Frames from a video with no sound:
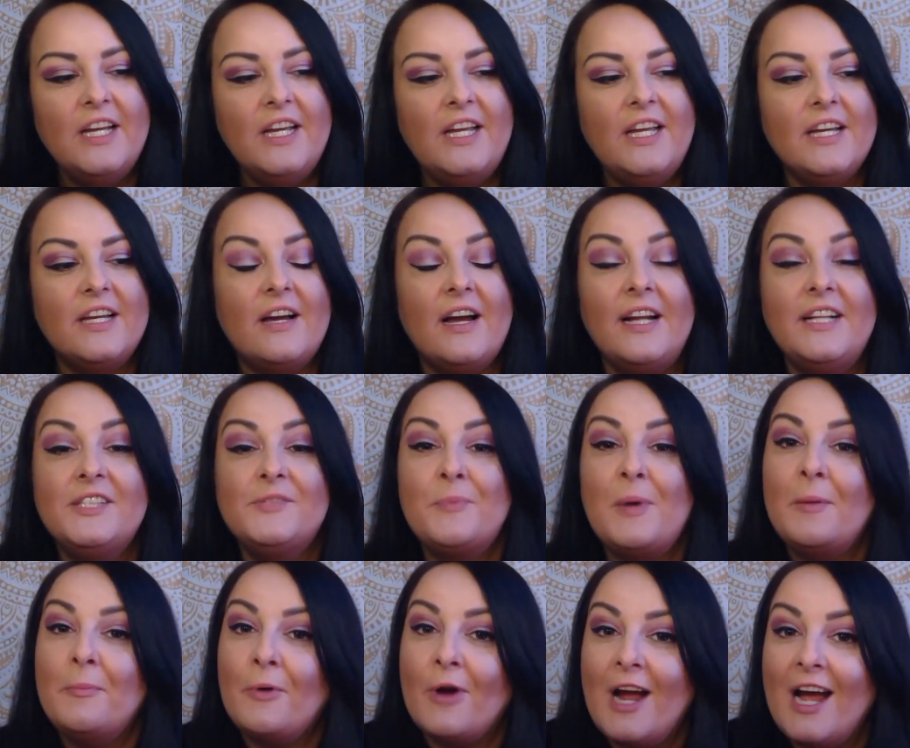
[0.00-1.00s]
It guides
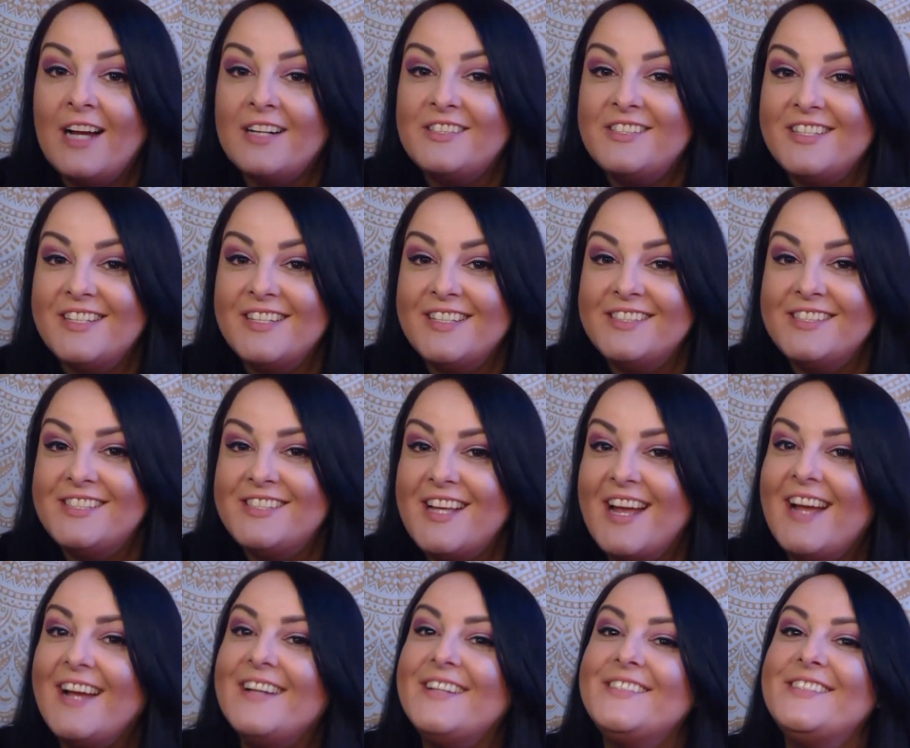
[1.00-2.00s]
my practice
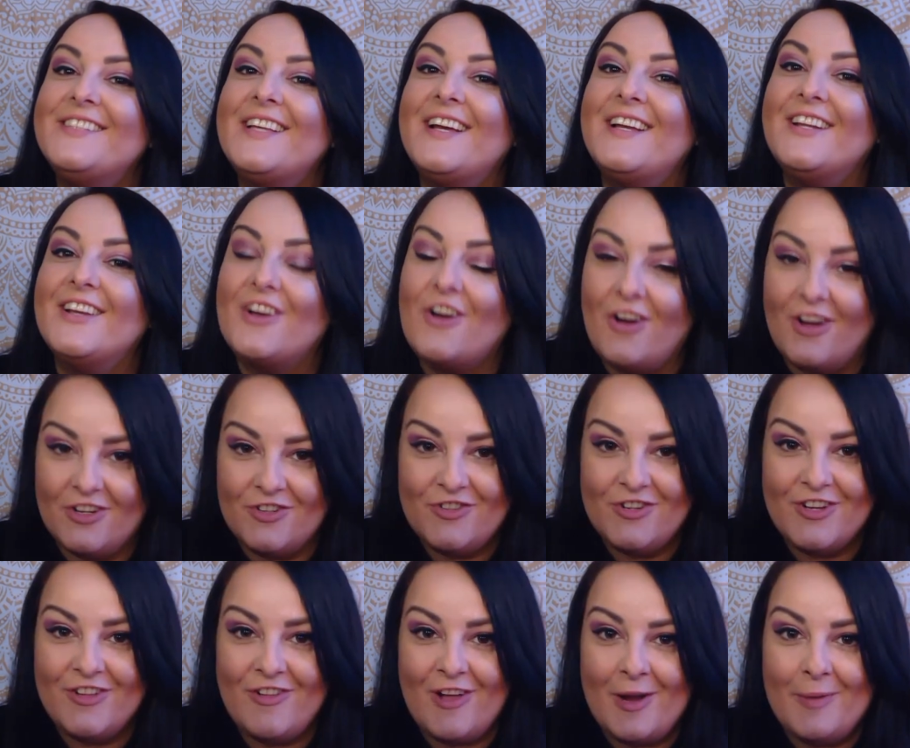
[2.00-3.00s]
as an
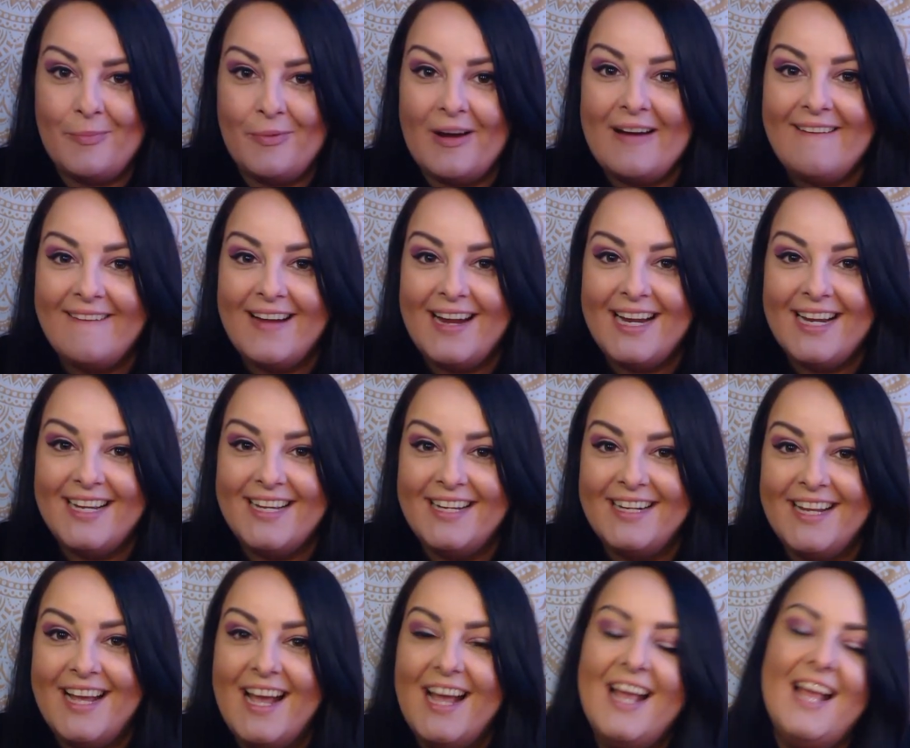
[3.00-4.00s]
Akashic
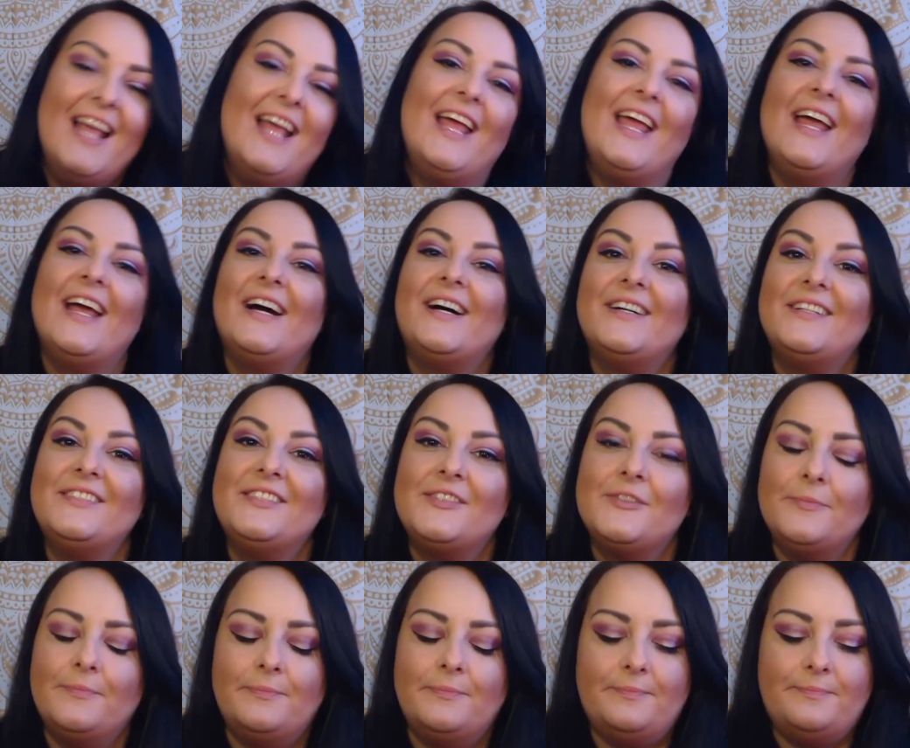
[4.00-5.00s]
librarian,
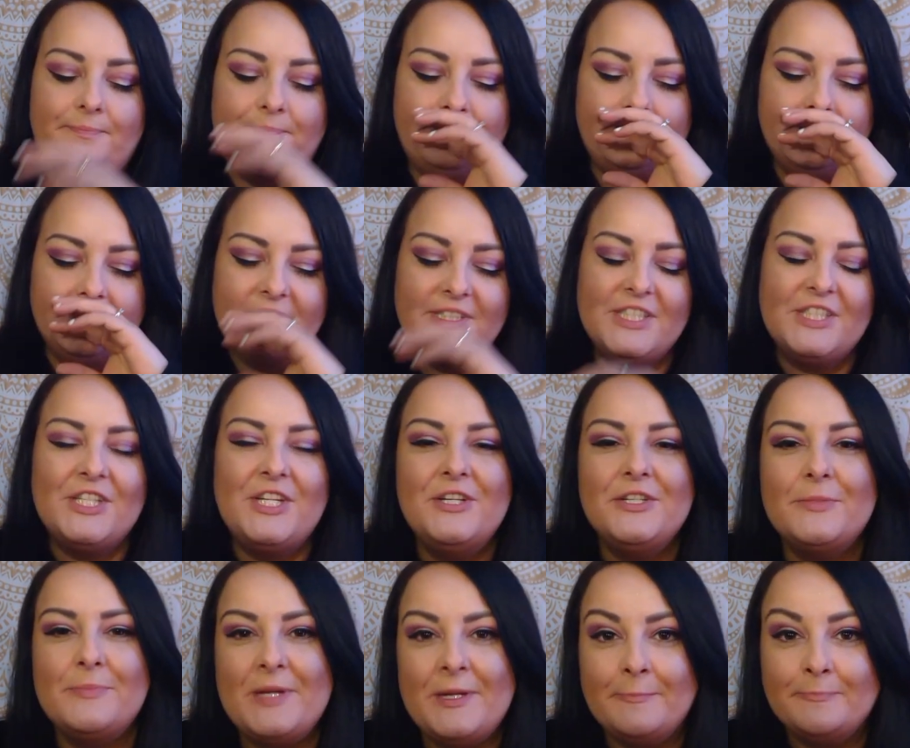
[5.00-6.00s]
as,
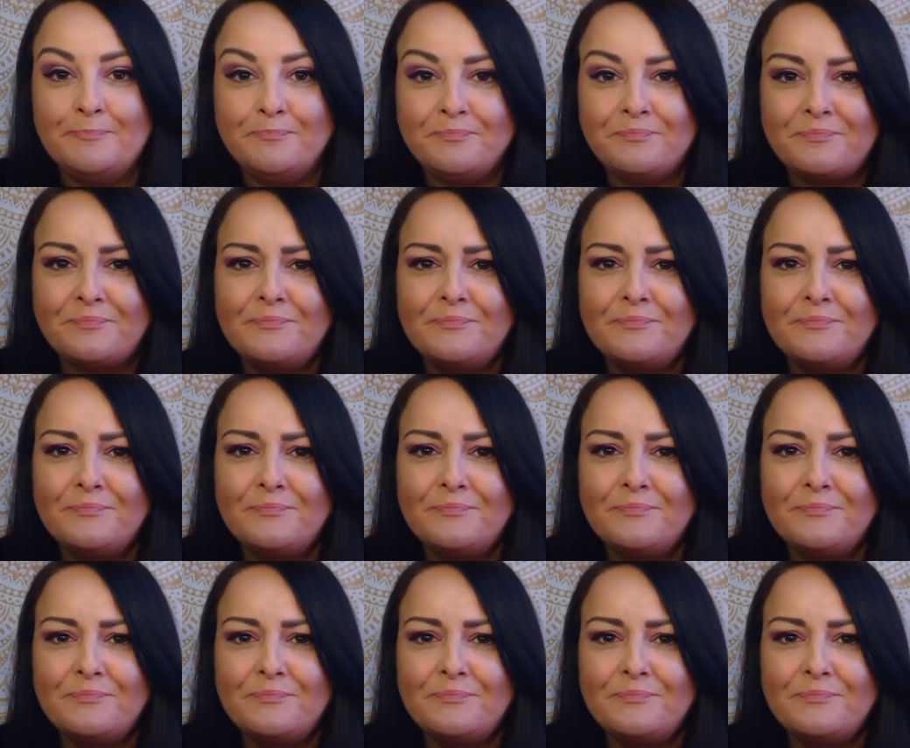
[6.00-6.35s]
excuse me,